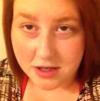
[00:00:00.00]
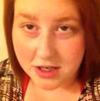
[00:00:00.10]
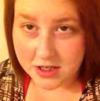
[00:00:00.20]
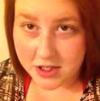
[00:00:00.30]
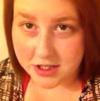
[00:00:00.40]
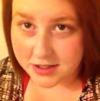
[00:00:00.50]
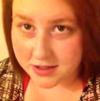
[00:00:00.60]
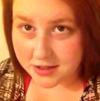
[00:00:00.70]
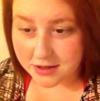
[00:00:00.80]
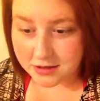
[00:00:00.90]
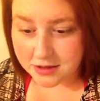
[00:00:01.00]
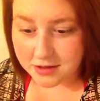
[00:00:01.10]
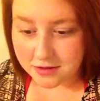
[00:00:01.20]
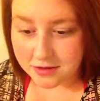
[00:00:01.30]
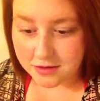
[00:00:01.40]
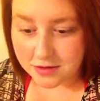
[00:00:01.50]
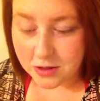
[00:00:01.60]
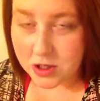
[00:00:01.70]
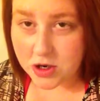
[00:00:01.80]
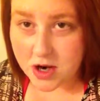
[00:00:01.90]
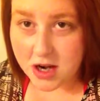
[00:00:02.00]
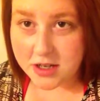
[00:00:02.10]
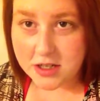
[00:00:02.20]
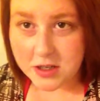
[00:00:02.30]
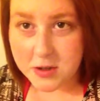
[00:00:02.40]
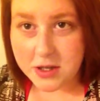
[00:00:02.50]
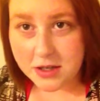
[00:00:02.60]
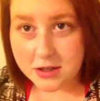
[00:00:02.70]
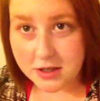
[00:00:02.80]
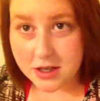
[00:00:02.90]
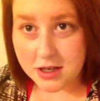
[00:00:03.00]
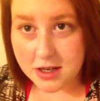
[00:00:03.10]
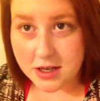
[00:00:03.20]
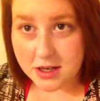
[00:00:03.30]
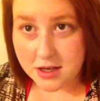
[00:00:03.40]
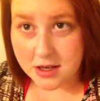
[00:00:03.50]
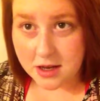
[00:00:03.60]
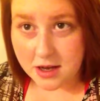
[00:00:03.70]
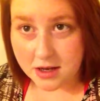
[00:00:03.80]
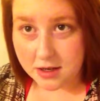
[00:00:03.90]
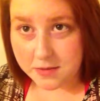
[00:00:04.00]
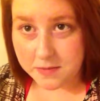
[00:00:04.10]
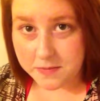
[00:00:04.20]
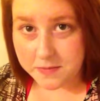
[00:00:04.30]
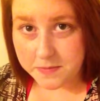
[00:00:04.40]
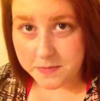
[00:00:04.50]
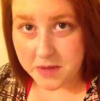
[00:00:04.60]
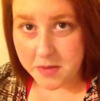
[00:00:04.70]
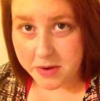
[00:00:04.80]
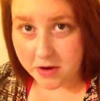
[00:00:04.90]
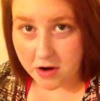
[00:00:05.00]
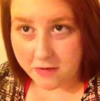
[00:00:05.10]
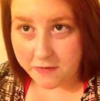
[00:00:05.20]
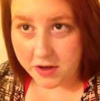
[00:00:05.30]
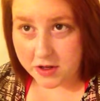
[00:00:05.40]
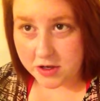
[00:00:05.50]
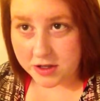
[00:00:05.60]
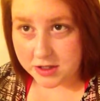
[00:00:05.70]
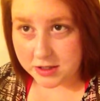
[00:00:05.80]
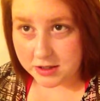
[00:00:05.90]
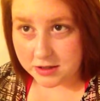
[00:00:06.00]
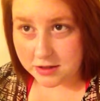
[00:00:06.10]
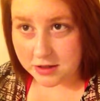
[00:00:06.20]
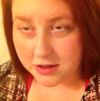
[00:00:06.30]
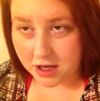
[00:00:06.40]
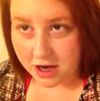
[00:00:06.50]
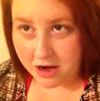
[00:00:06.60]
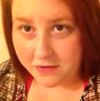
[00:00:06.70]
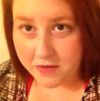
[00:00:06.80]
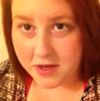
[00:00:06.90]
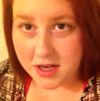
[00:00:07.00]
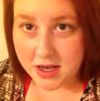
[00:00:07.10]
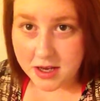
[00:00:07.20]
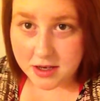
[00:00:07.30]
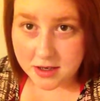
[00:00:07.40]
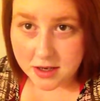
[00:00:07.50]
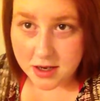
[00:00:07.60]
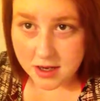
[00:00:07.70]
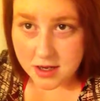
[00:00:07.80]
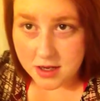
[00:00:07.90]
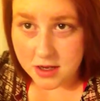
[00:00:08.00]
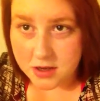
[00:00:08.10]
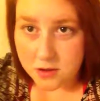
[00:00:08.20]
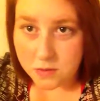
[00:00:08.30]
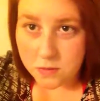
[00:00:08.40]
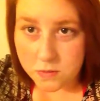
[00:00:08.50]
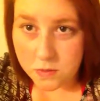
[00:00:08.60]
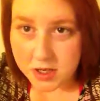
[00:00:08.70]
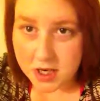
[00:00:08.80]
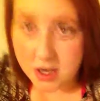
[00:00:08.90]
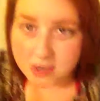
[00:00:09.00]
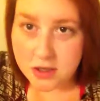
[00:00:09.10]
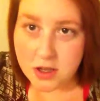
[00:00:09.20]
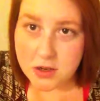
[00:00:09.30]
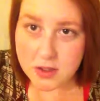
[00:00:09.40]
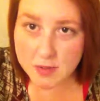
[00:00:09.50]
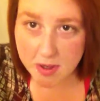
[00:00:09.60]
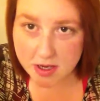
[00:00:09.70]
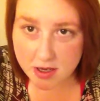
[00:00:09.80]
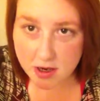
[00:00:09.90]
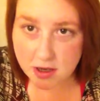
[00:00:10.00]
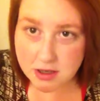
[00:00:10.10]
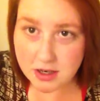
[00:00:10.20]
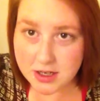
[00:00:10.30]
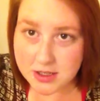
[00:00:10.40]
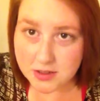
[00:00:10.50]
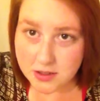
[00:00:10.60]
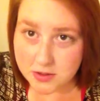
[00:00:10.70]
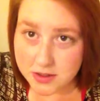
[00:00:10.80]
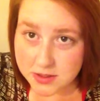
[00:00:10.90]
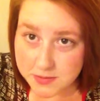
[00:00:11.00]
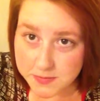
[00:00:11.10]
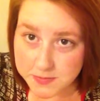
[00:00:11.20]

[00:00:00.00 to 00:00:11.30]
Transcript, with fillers: It just, you learn how to deal with it. Um, and my grandfather is still alive, and we're close, but not as close.